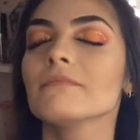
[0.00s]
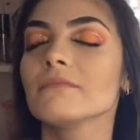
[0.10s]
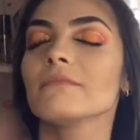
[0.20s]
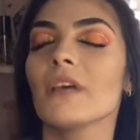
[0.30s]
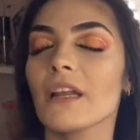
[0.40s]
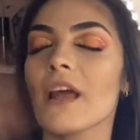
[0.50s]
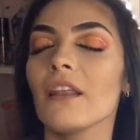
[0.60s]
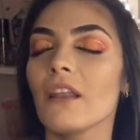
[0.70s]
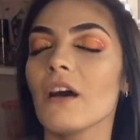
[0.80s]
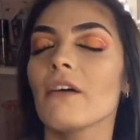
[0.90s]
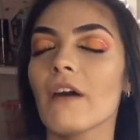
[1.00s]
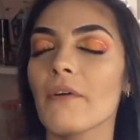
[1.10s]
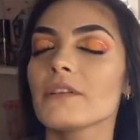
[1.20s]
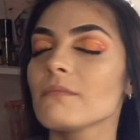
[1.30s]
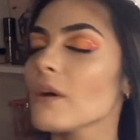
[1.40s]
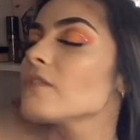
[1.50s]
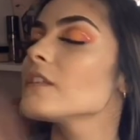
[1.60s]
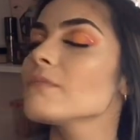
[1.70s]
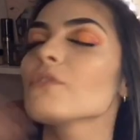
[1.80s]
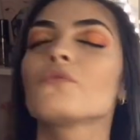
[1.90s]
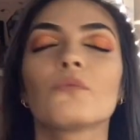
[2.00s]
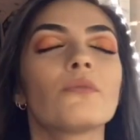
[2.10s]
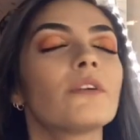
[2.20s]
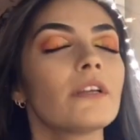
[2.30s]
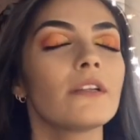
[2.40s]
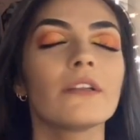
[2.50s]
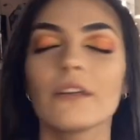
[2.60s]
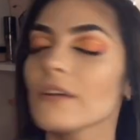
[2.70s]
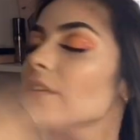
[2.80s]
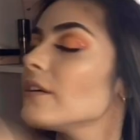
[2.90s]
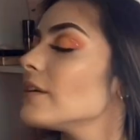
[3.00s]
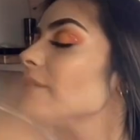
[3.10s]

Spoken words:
And I love how it smells. It smells really good.